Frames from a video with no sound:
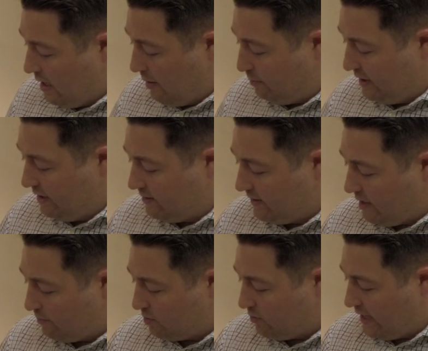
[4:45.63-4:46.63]
up here in the
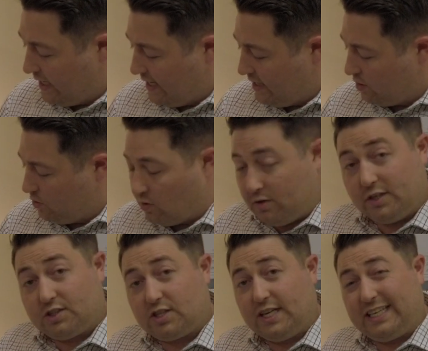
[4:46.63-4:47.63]
upper right hand
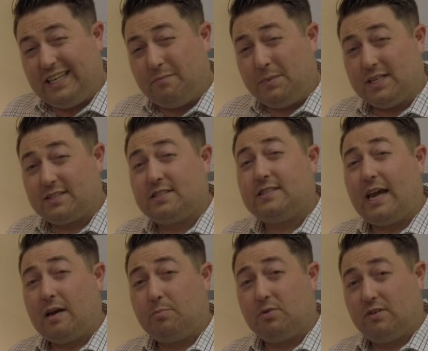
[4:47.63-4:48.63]
corner, it's going to give me a
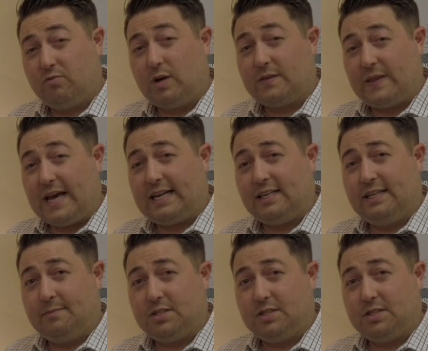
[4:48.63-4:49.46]
sample of what that